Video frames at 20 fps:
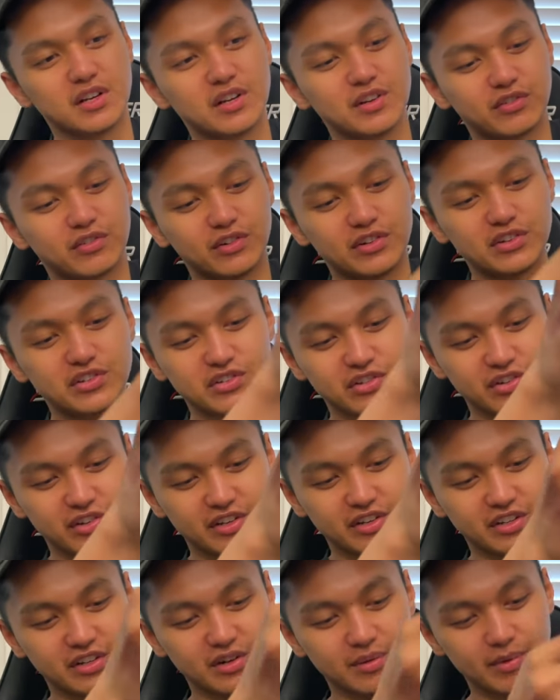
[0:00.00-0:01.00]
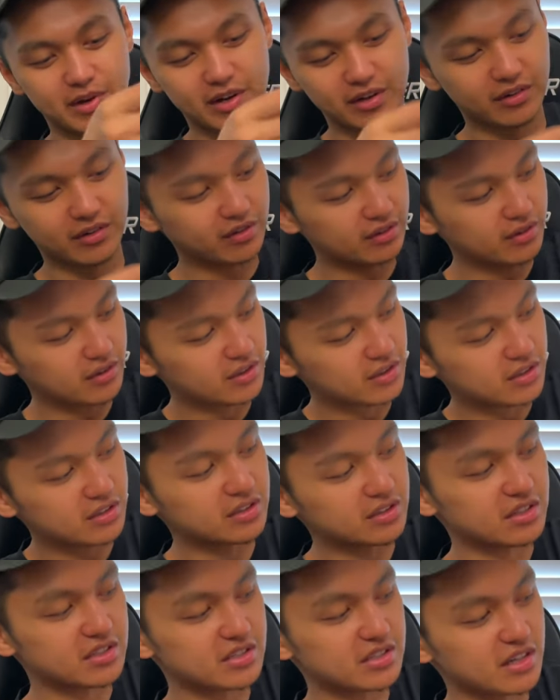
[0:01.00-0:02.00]
frustrated about
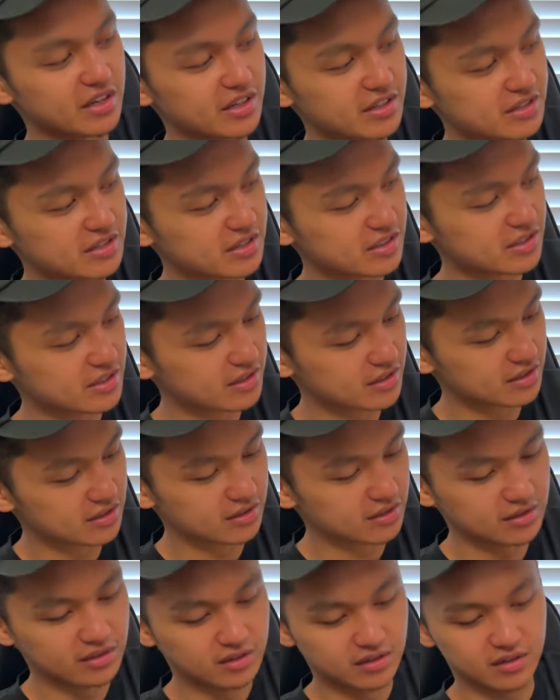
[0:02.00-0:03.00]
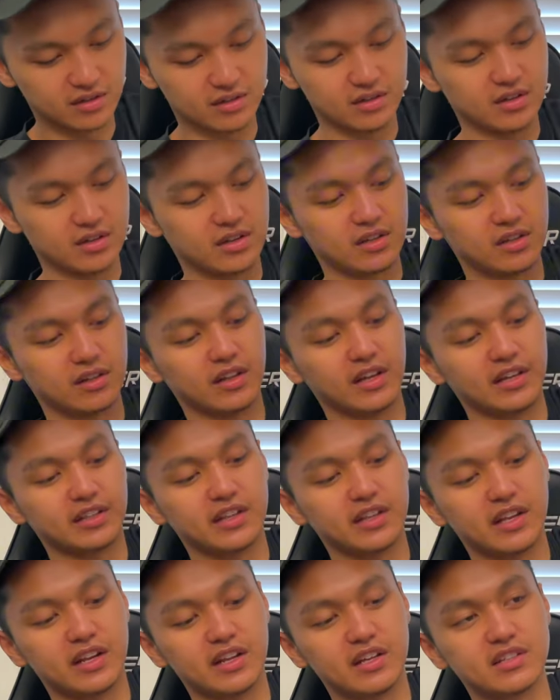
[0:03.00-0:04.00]
the sizing. Like
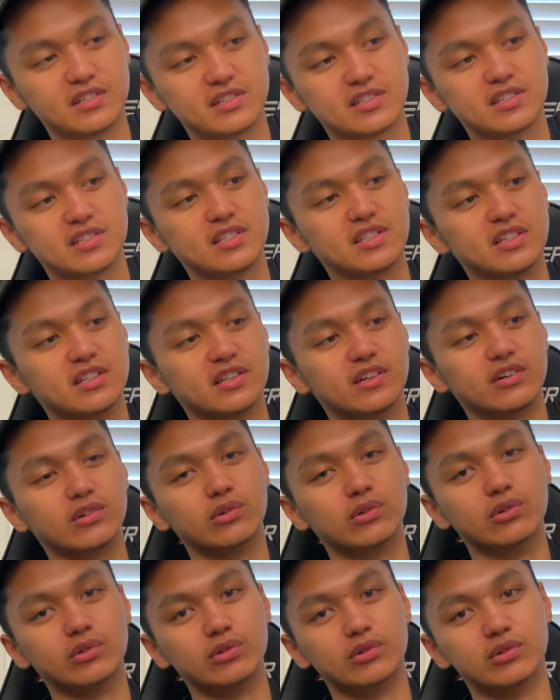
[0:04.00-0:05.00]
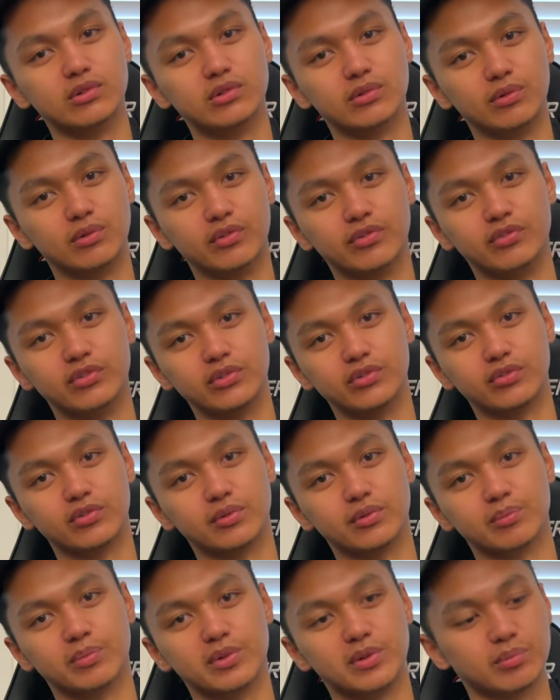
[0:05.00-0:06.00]
they didn't see the whole review
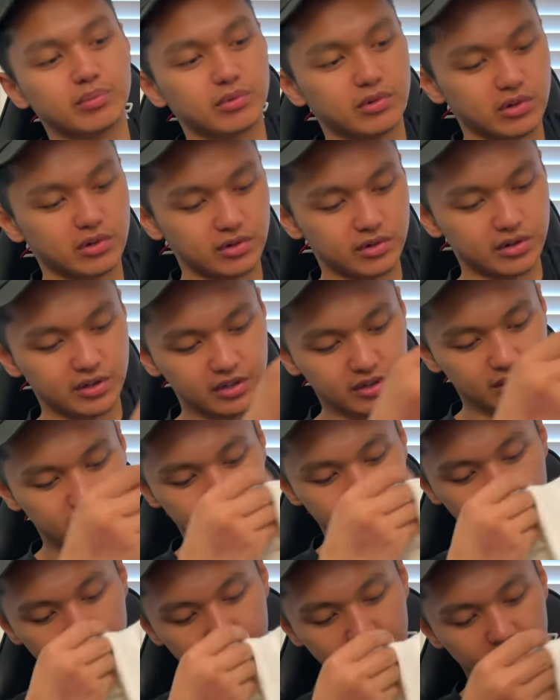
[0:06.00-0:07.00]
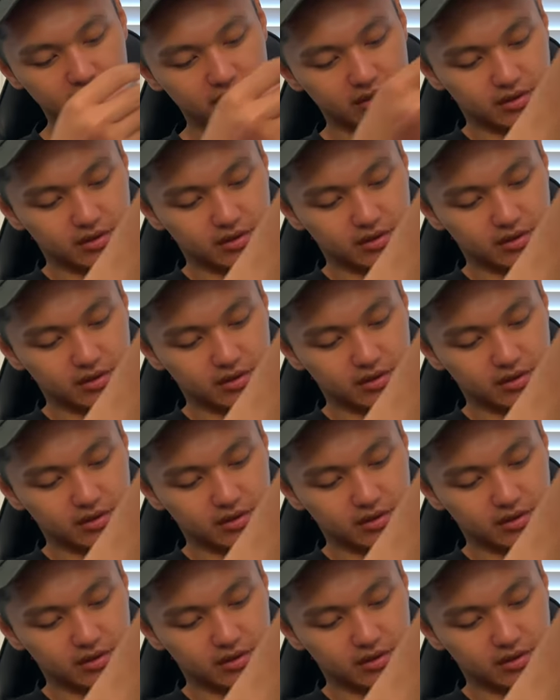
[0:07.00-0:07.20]
from people already, but